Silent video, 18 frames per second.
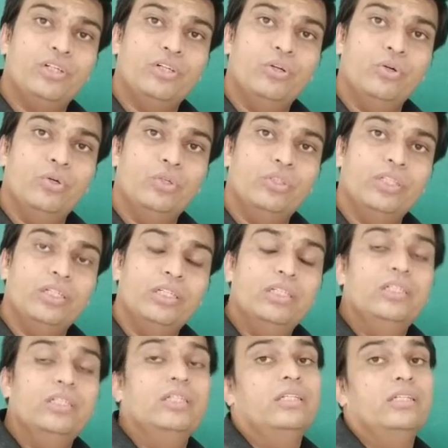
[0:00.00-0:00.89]
growth.
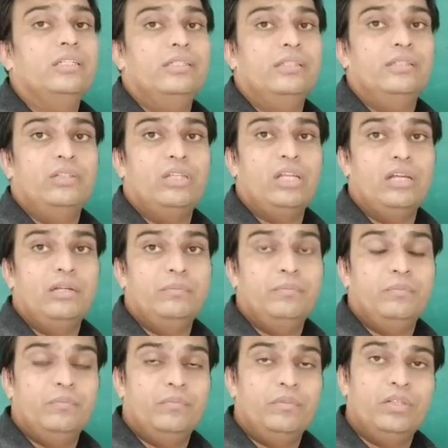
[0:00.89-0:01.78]

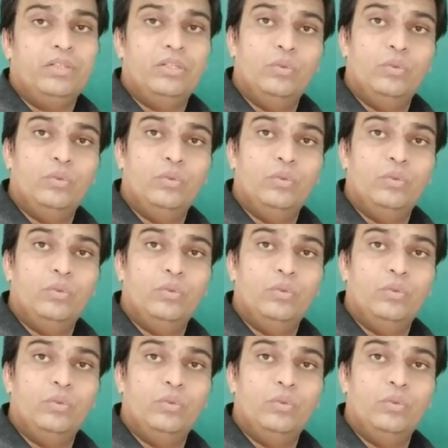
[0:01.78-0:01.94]
Then